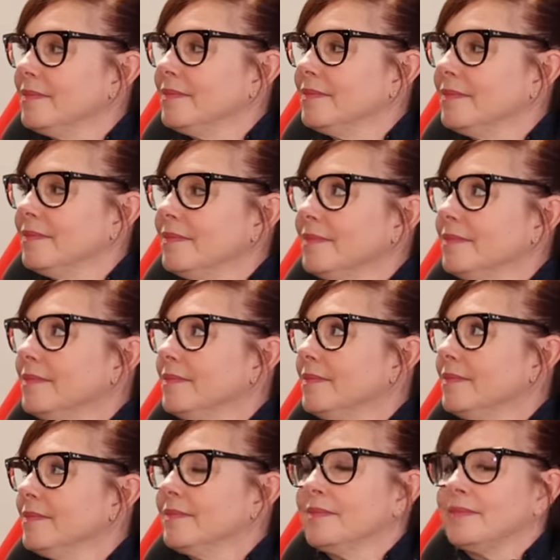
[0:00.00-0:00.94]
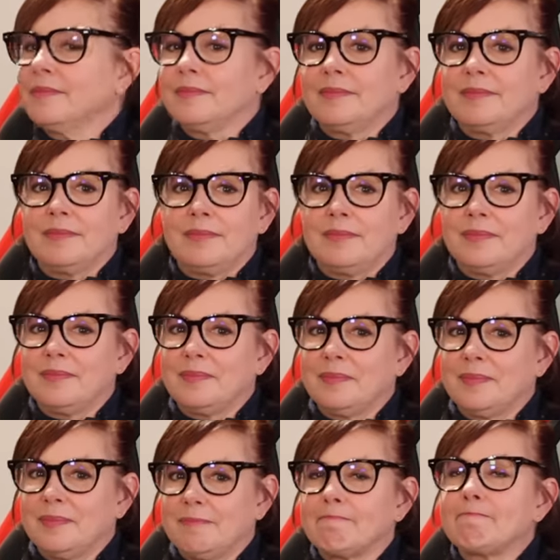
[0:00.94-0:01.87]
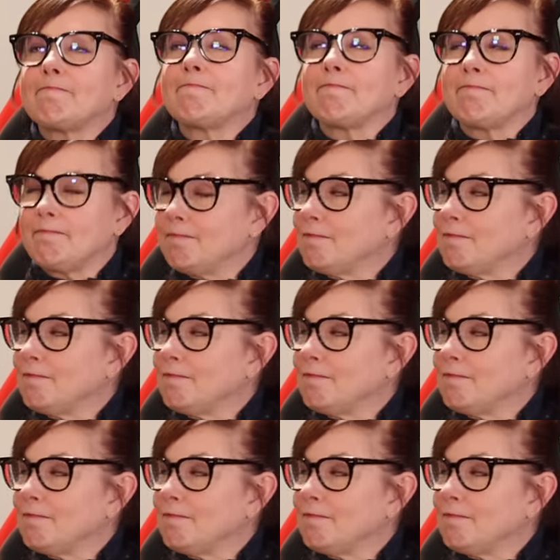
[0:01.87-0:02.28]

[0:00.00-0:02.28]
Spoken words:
(silent)